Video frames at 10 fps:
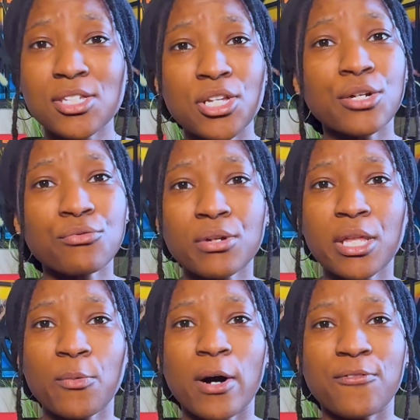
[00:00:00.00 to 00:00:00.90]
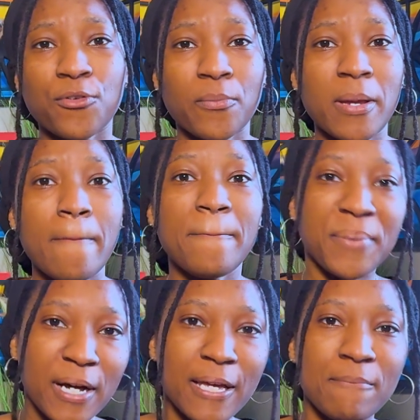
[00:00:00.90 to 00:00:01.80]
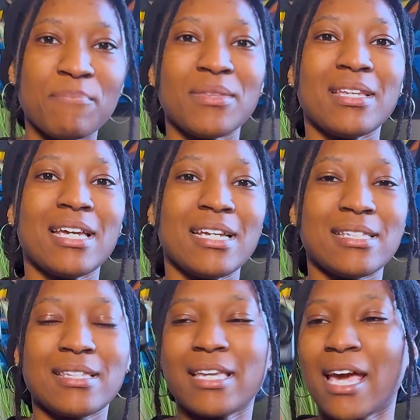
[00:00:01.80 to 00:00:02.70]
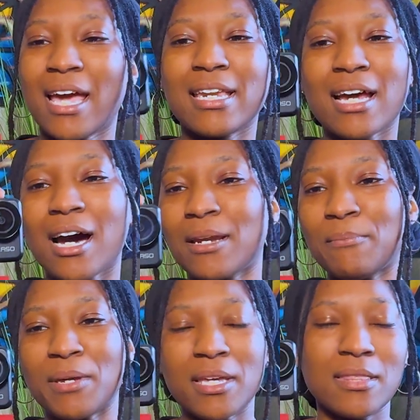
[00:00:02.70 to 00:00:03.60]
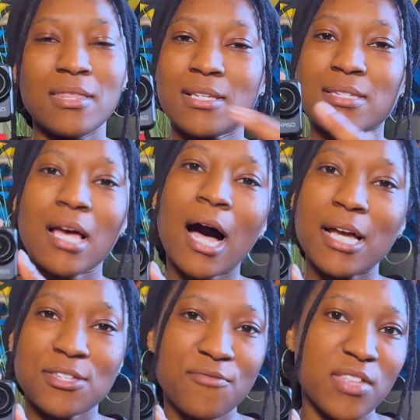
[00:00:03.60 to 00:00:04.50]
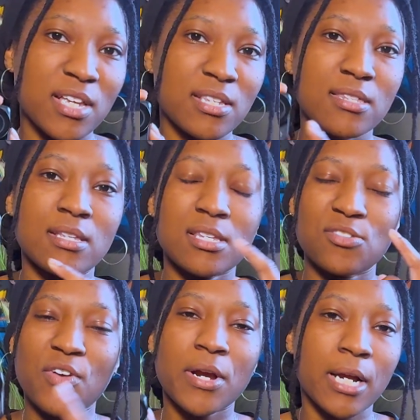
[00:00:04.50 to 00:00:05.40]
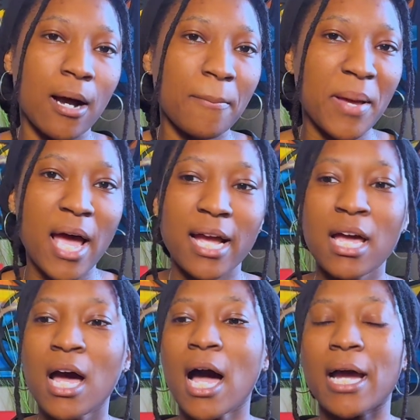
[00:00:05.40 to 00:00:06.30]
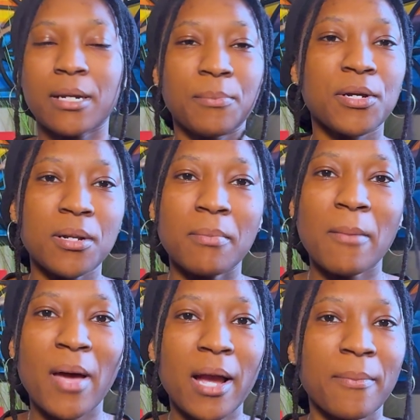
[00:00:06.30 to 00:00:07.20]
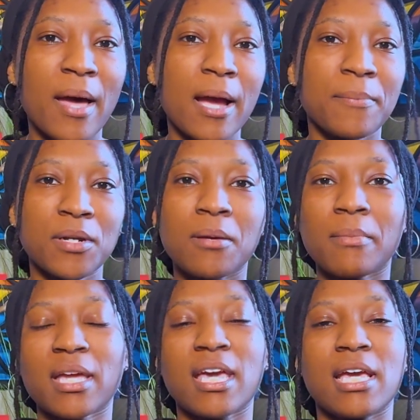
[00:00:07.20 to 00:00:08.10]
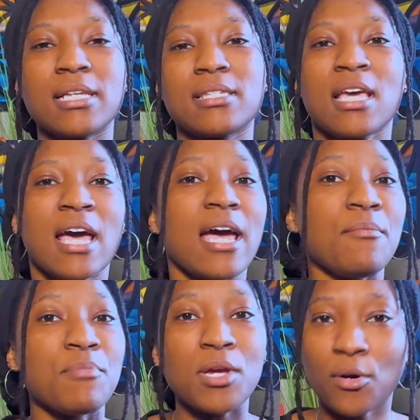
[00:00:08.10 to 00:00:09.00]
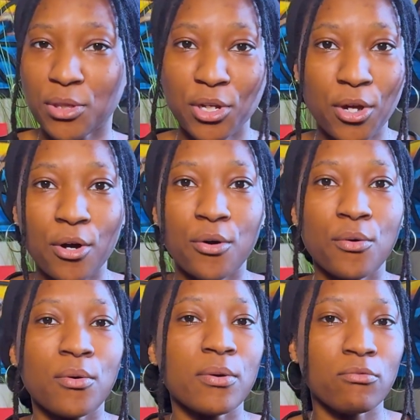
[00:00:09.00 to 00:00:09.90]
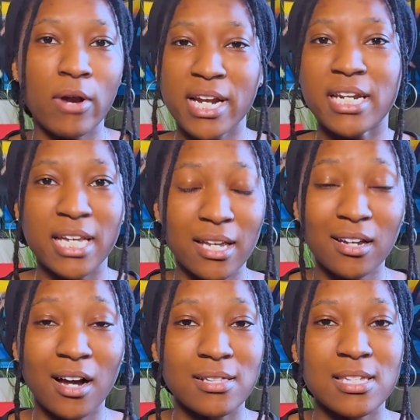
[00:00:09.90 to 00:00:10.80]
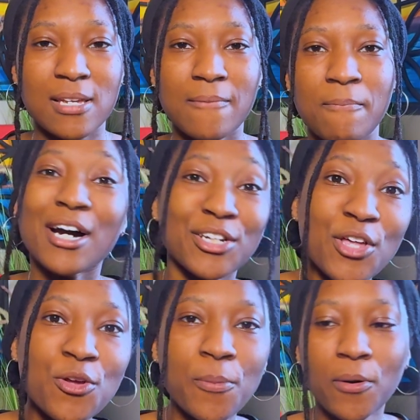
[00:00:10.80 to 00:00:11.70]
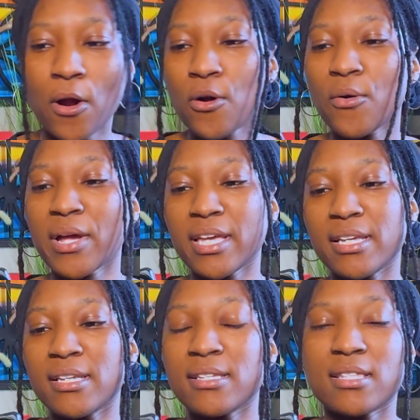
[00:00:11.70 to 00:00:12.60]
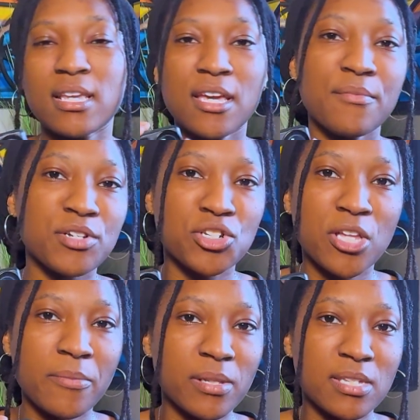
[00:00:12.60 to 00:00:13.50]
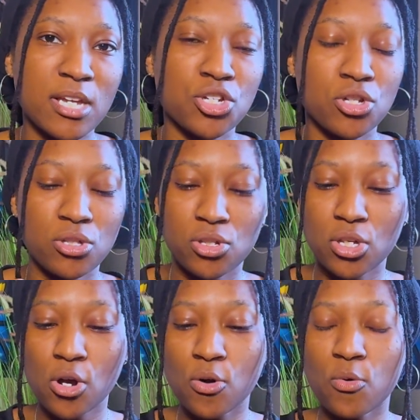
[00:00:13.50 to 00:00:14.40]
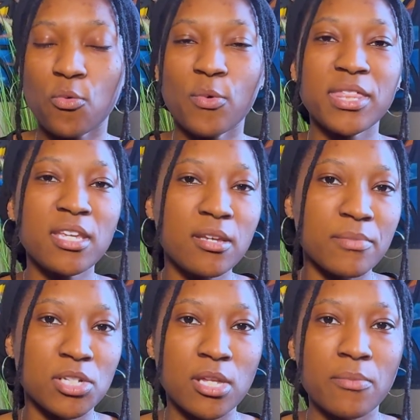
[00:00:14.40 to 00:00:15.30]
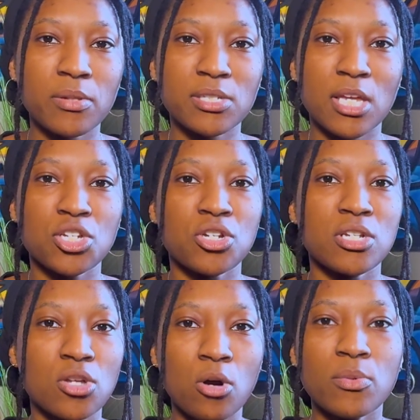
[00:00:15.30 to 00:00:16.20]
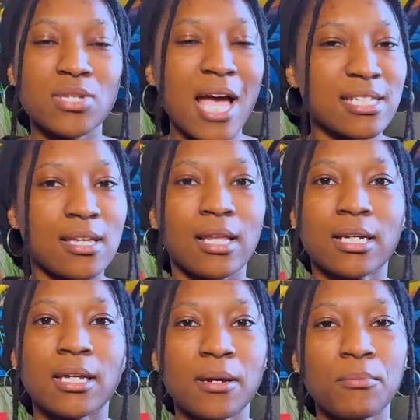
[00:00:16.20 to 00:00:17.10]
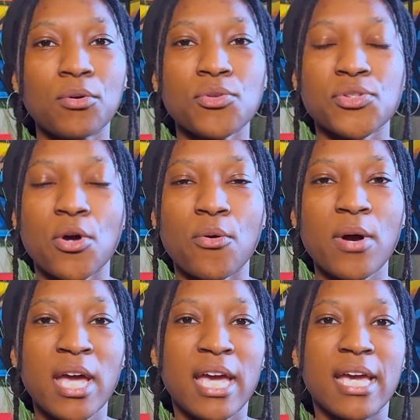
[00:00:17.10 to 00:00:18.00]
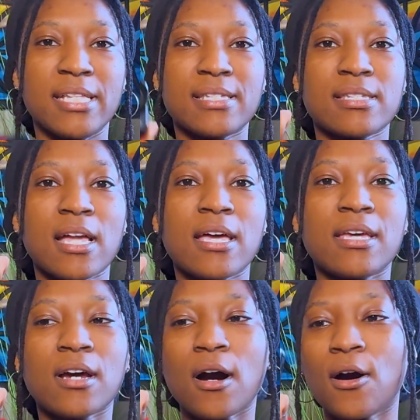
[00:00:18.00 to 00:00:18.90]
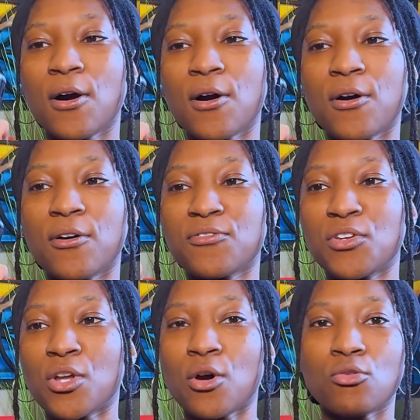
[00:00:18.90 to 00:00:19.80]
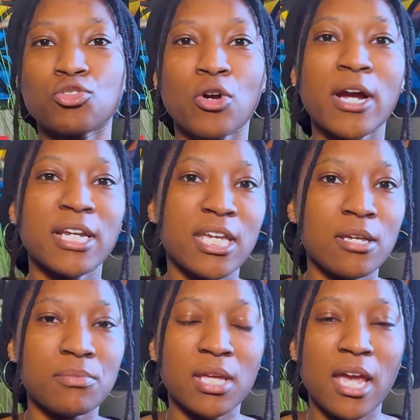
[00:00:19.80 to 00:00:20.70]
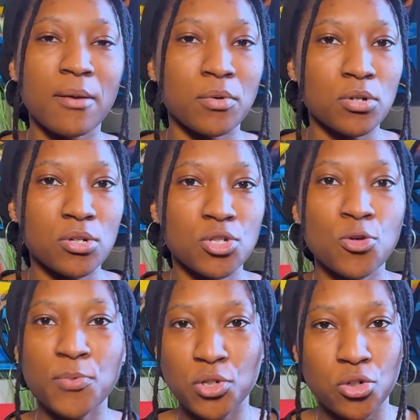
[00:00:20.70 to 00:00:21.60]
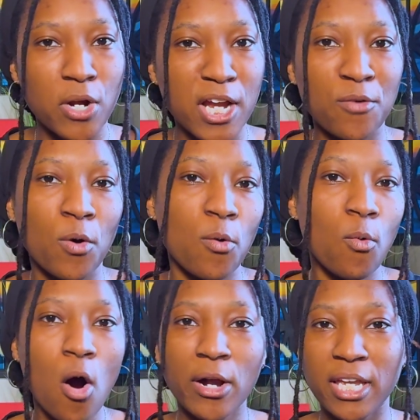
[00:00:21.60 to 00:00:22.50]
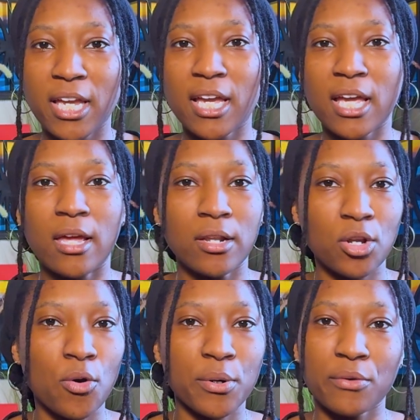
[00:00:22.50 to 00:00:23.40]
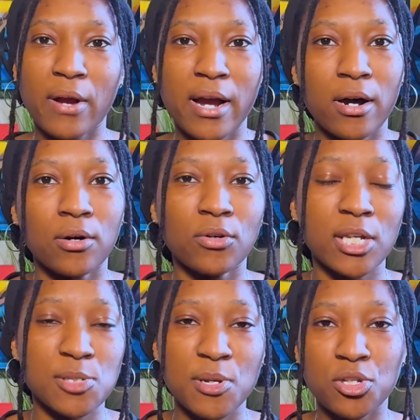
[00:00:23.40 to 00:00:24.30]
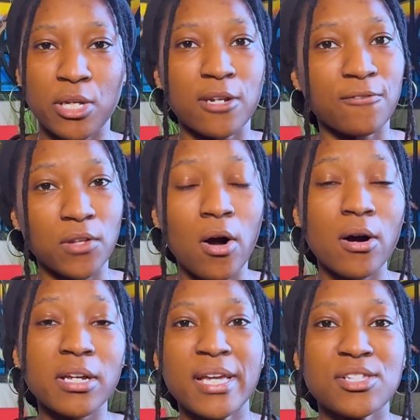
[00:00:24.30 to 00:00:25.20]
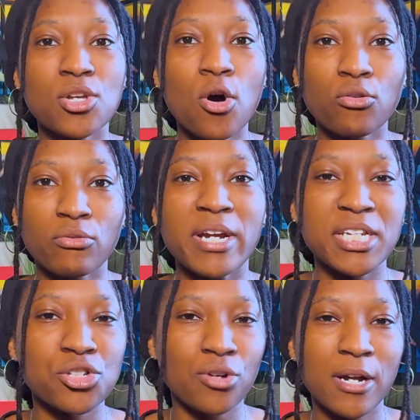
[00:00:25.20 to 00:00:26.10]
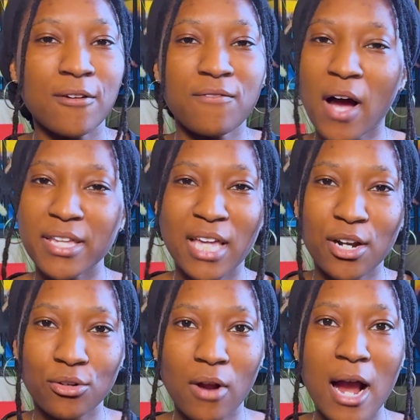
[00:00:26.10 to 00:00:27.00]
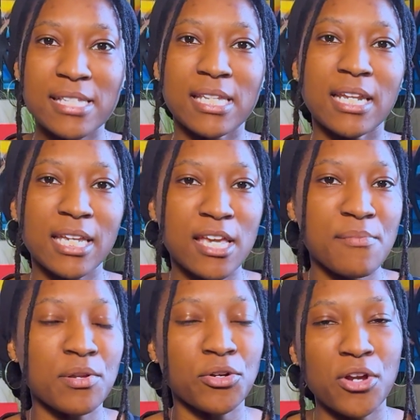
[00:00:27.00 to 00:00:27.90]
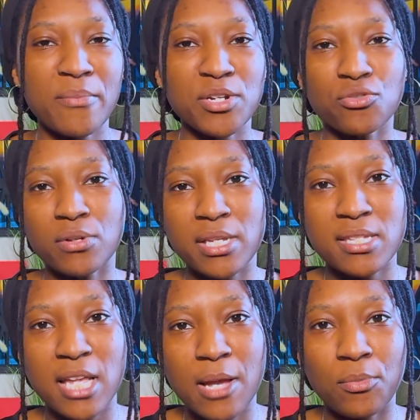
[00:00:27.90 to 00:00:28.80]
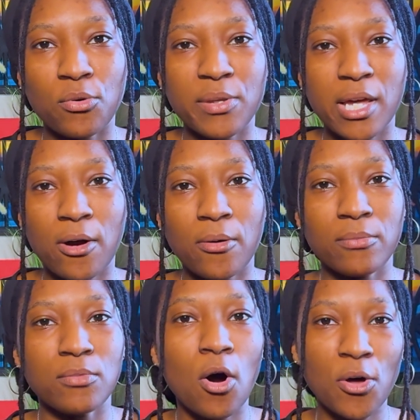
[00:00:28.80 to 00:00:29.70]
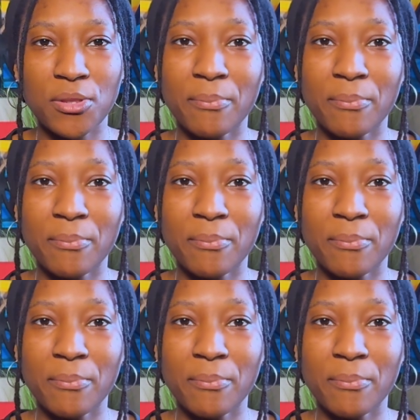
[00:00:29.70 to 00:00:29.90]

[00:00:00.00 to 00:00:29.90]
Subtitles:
done really well for me, but it cannot beat the size of this. This is very compact. I can put it in my backpack, put it in my case, and be on the go, ready to get content. Another pro is the image stabilization. So with the image stabilization, almost acting like a gimbal. So instead of, you know, trying to keep the camera super straight while walking and going around, especially in a vlog, it's already trying to find that horizon and keeping your image really stable without all the